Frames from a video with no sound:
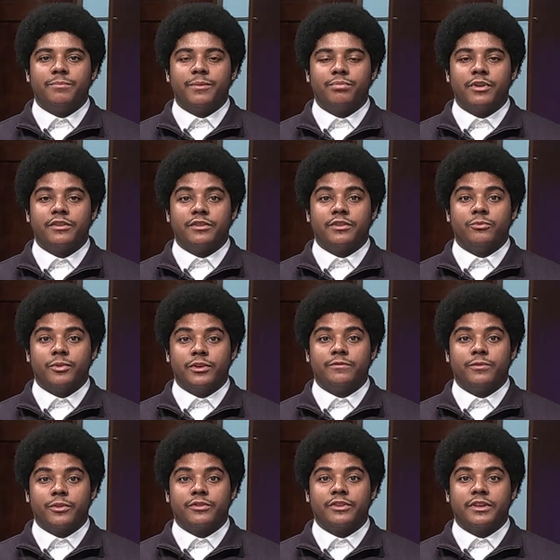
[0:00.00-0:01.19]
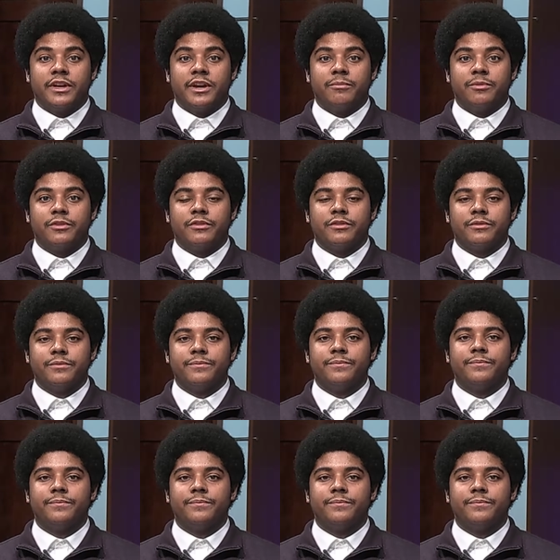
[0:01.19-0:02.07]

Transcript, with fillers: must be present when enforcing cameras.